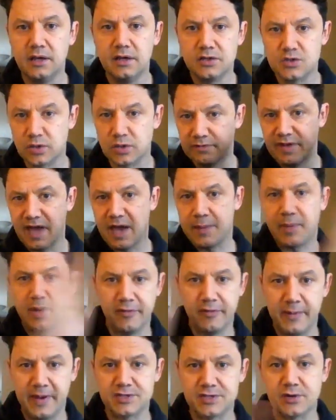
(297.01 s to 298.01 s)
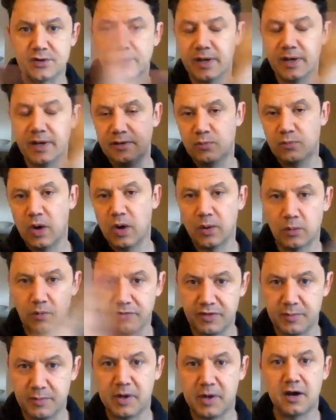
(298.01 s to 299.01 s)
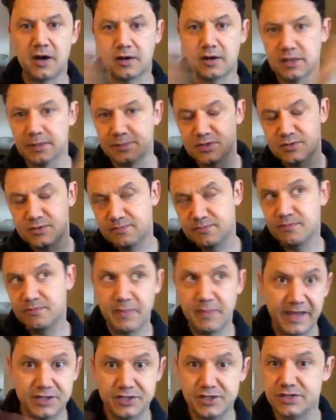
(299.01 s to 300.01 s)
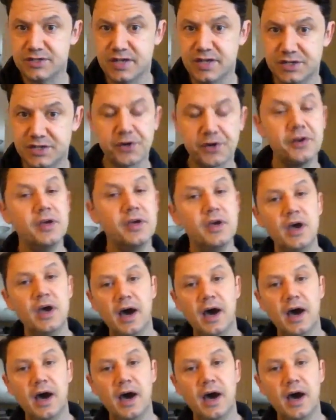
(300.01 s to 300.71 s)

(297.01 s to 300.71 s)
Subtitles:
So like Vampire the Masquerade, Werewolf the Apocalypse, Mage the Ascension,